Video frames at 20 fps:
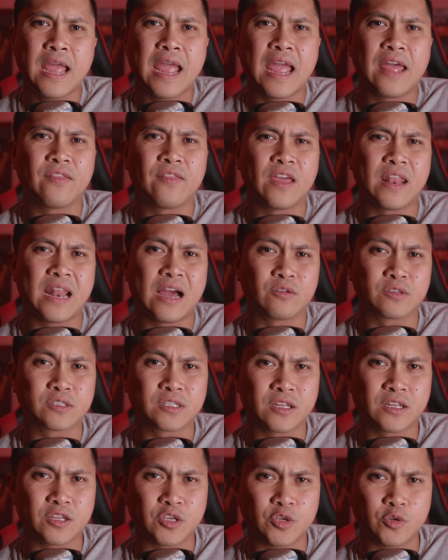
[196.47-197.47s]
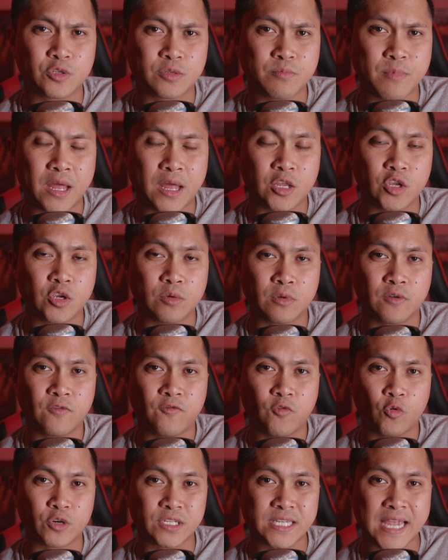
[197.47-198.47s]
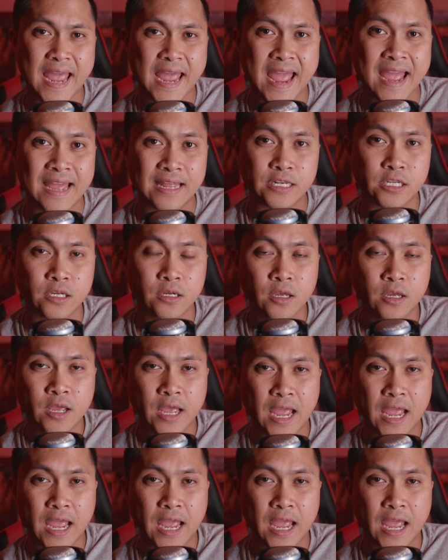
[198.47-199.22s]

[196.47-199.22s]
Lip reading: and then I was going to use Metahuman 4's head